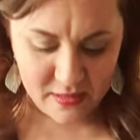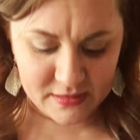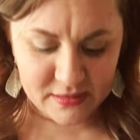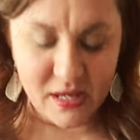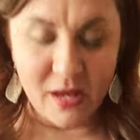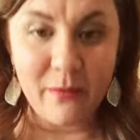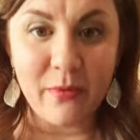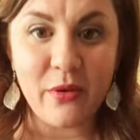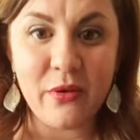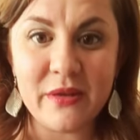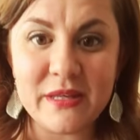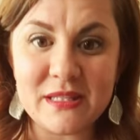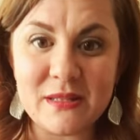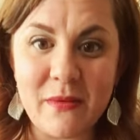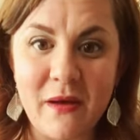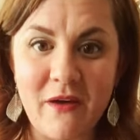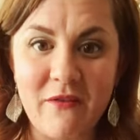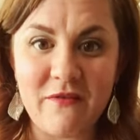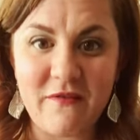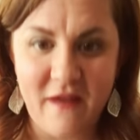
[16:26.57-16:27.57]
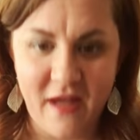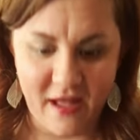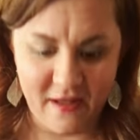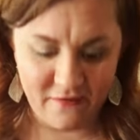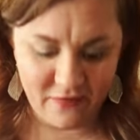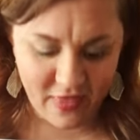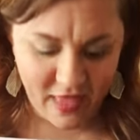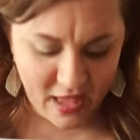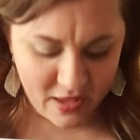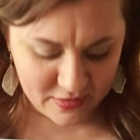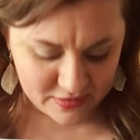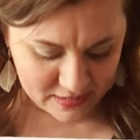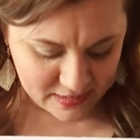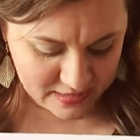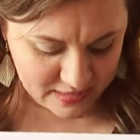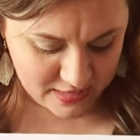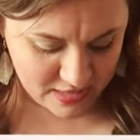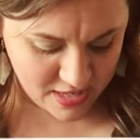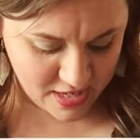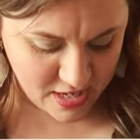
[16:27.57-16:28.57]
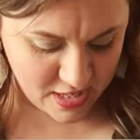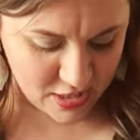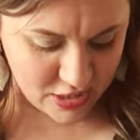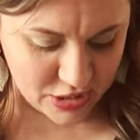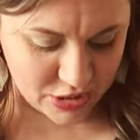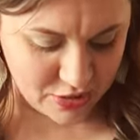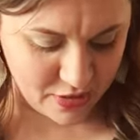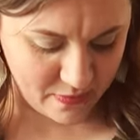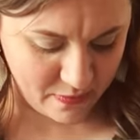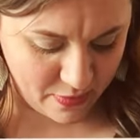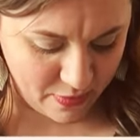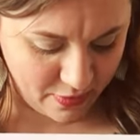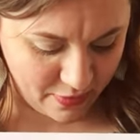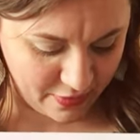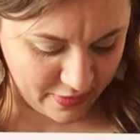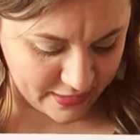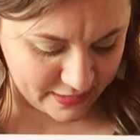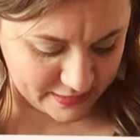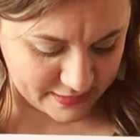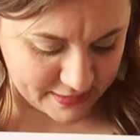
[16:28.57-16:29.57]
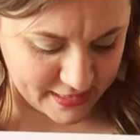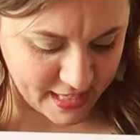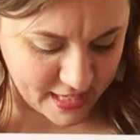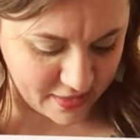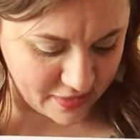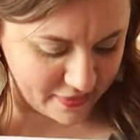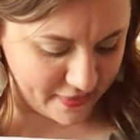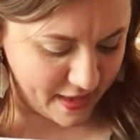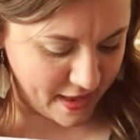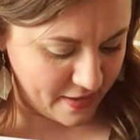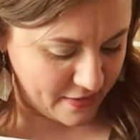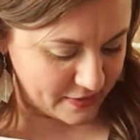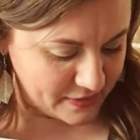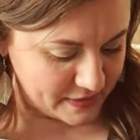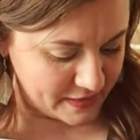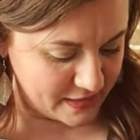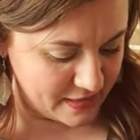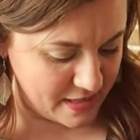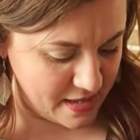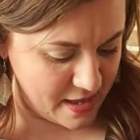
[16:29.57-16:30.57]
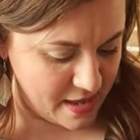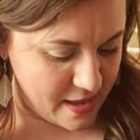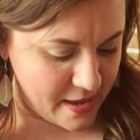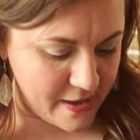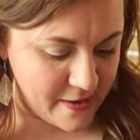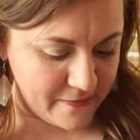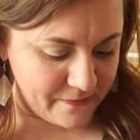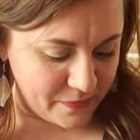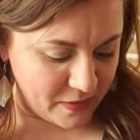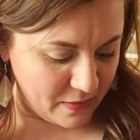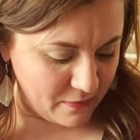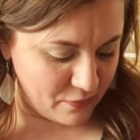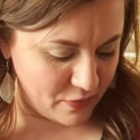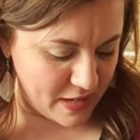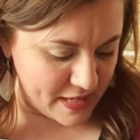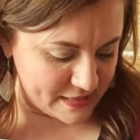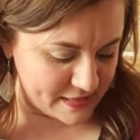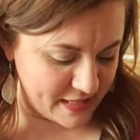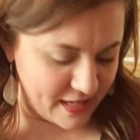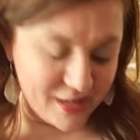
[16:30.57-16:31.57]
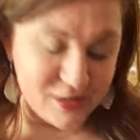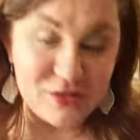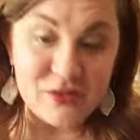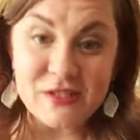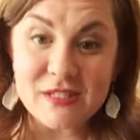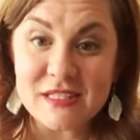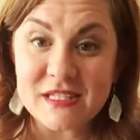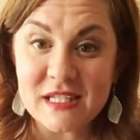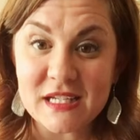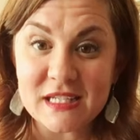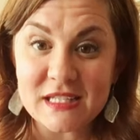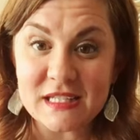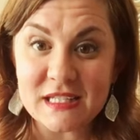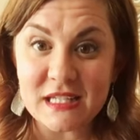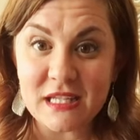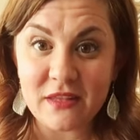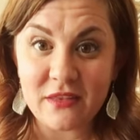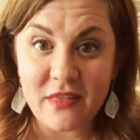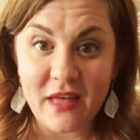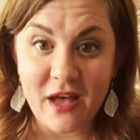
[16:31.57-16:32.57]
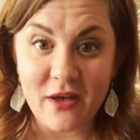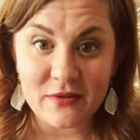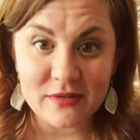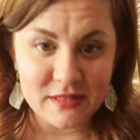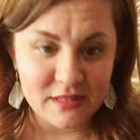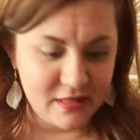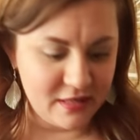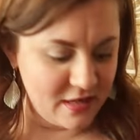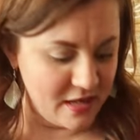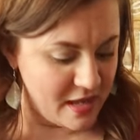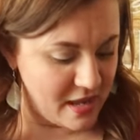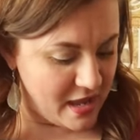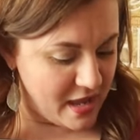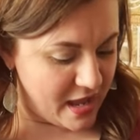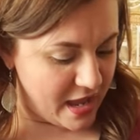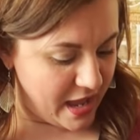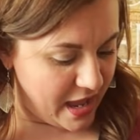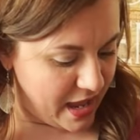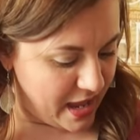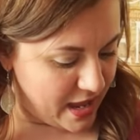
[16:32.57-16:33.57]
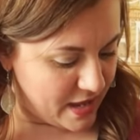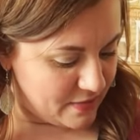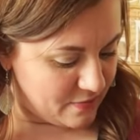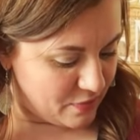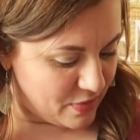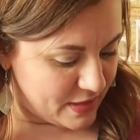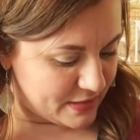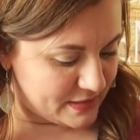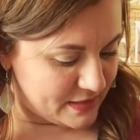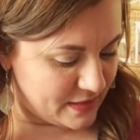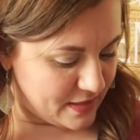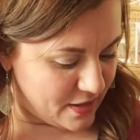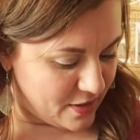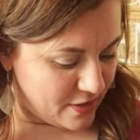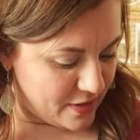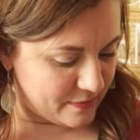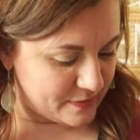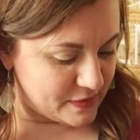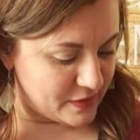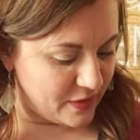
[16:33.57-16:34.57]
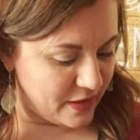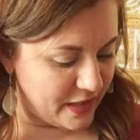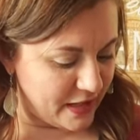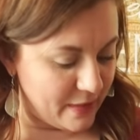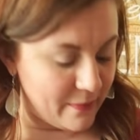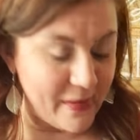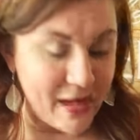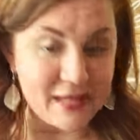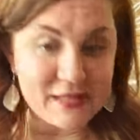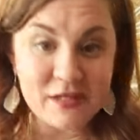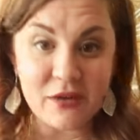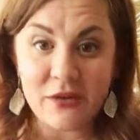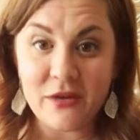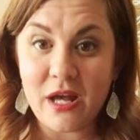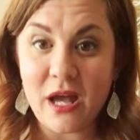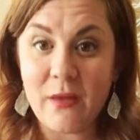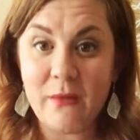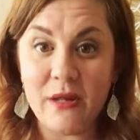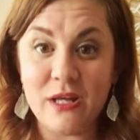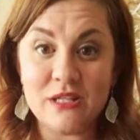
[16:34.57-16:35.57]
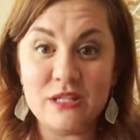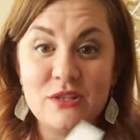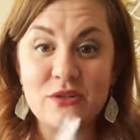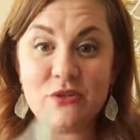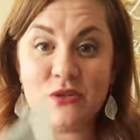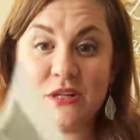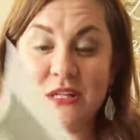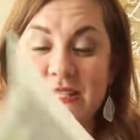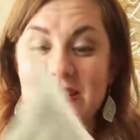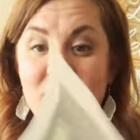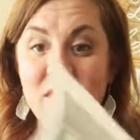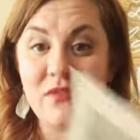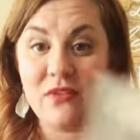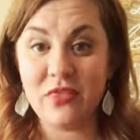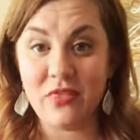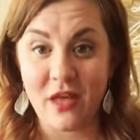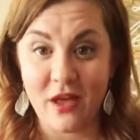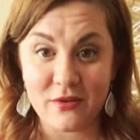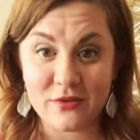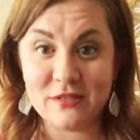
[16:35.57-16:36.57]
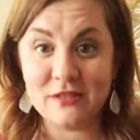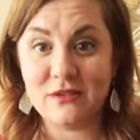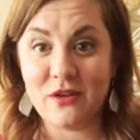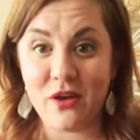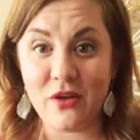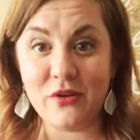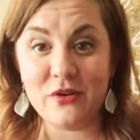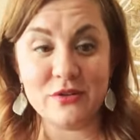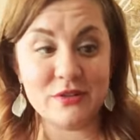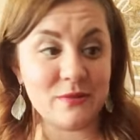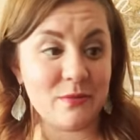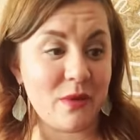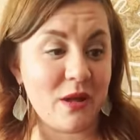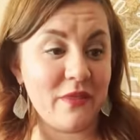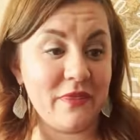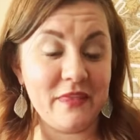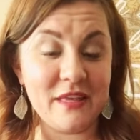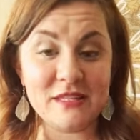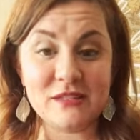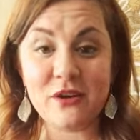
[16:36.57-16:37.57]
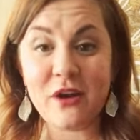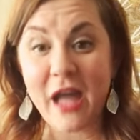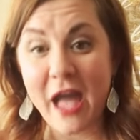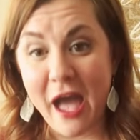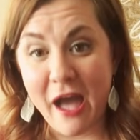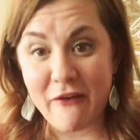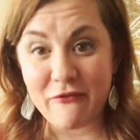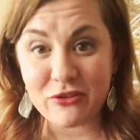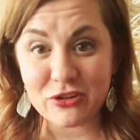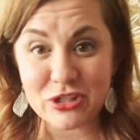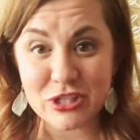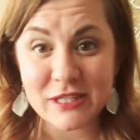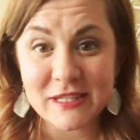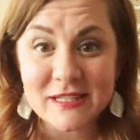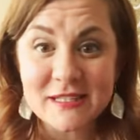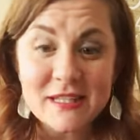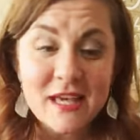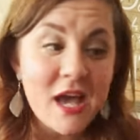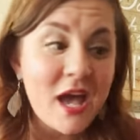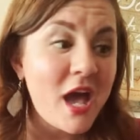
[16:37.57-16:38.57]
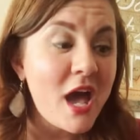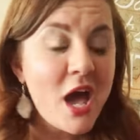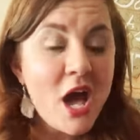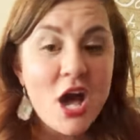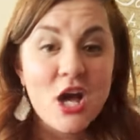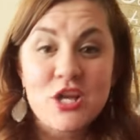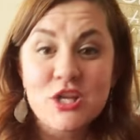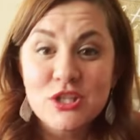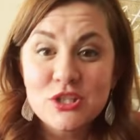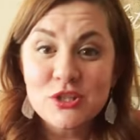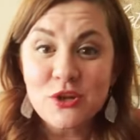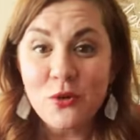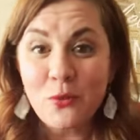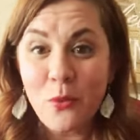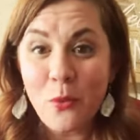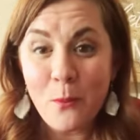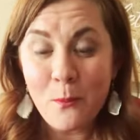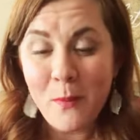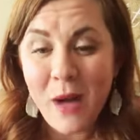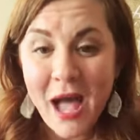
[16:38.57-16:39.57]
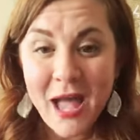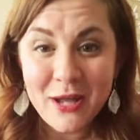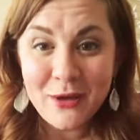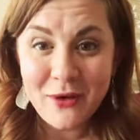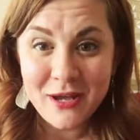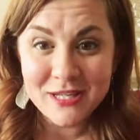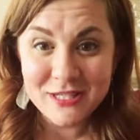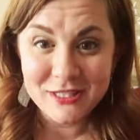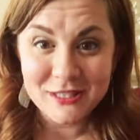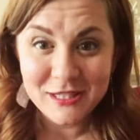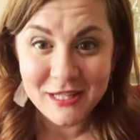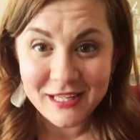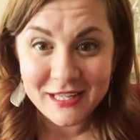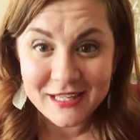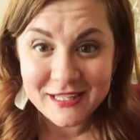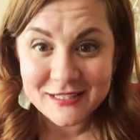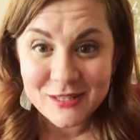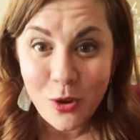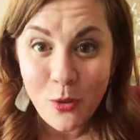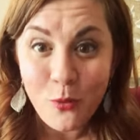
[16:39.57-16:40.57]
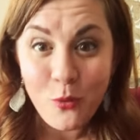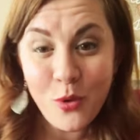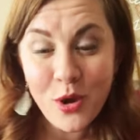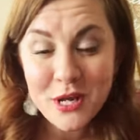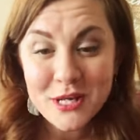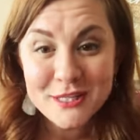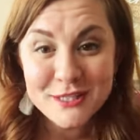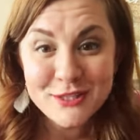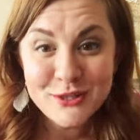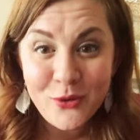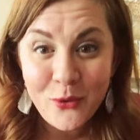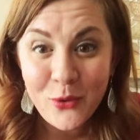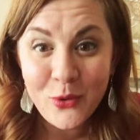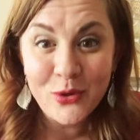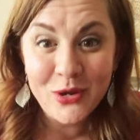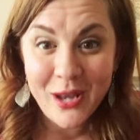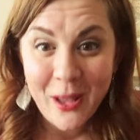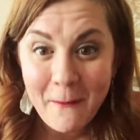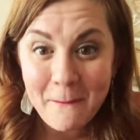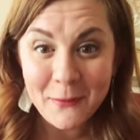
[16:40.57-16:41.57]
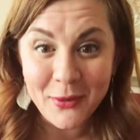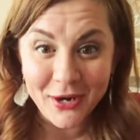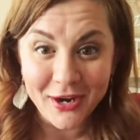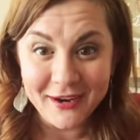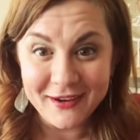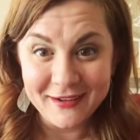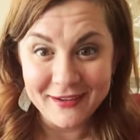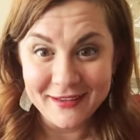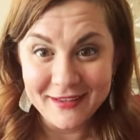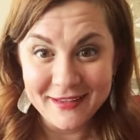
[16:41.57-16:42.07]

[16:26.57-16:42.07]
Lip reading: Double is about $5,000. Triple, $10,000. Presidential, $16,000. And an Ambassador Diamond is $37,000 a month. These are averages. So my question is, what is your number?